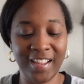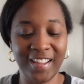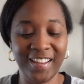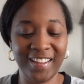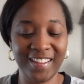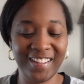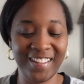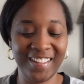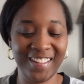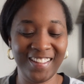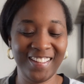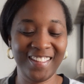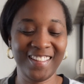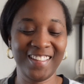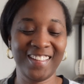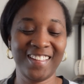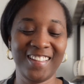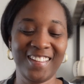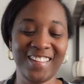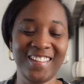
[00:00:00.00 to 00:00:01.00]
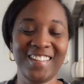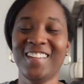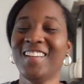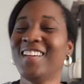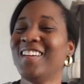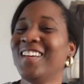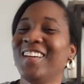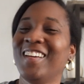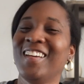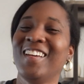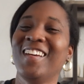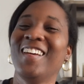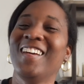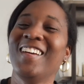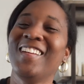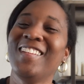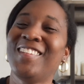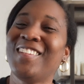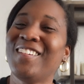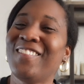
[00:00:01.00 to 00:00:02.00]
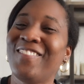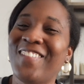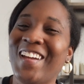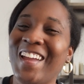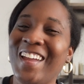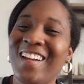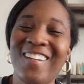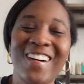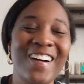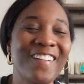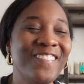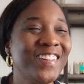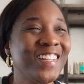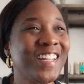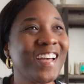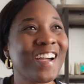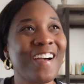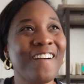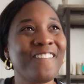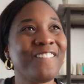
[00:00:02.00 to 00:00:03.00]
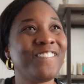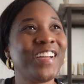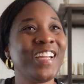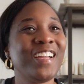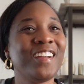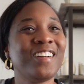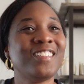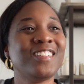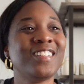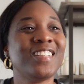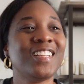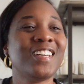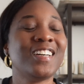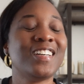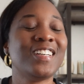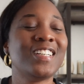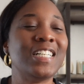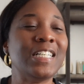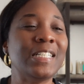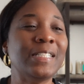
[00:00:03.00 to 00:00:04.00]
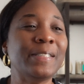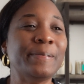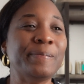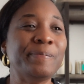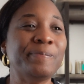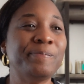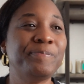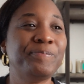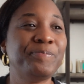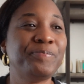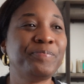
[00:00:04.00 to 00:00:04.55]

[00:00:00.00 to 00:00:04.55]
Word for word: like to fail. I feel like I failed. Um